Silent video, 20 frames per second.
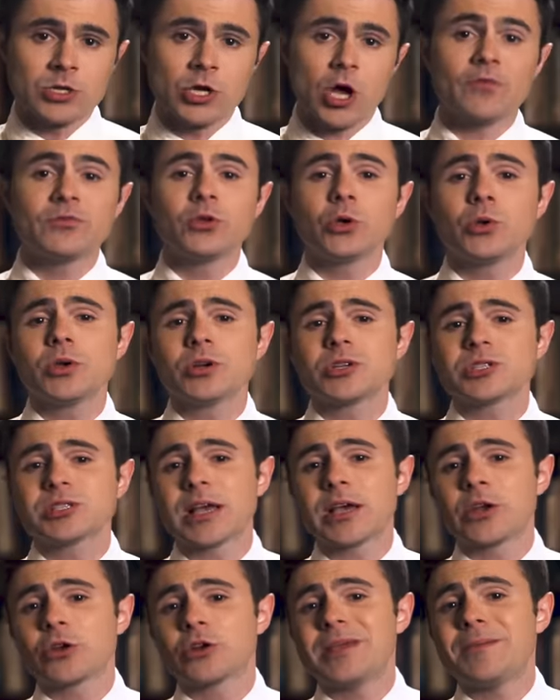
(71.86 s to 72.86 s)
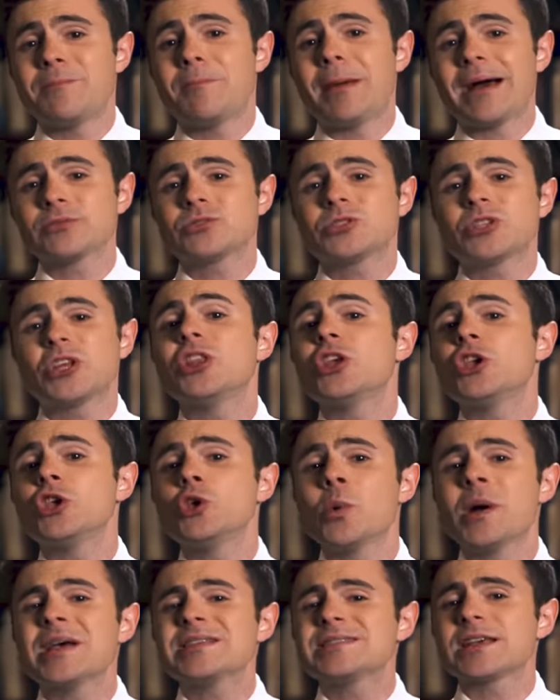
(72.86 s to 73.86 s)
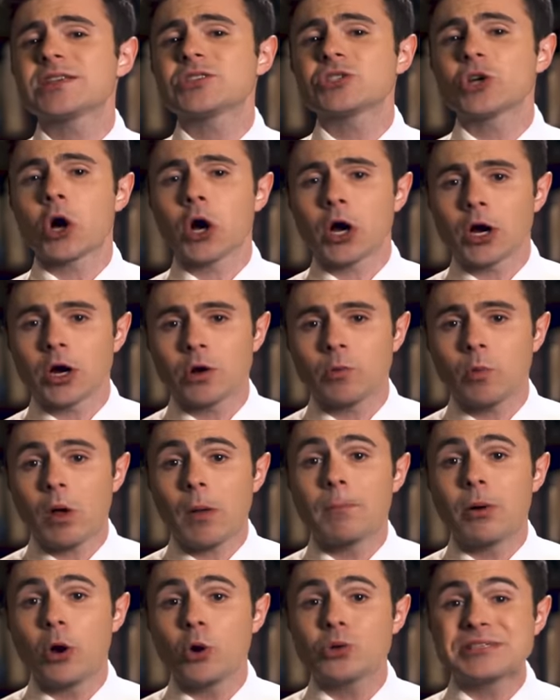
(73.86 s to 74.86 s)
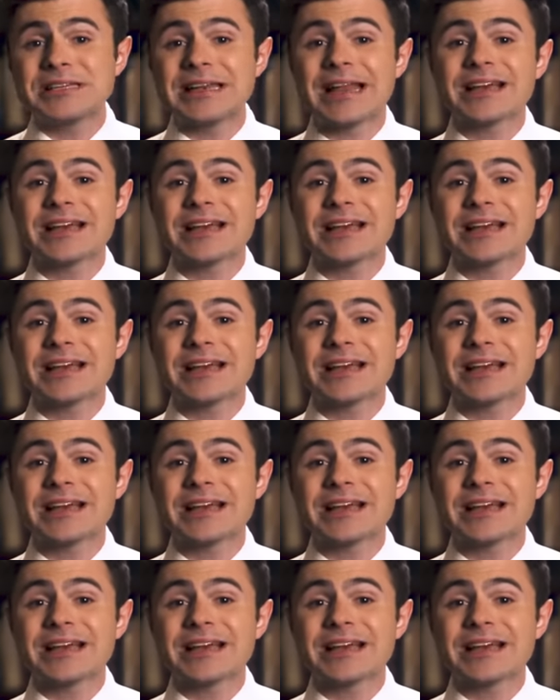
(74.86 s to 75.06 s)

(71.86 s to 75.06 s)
A few years later, he bounced to the U S S R while posing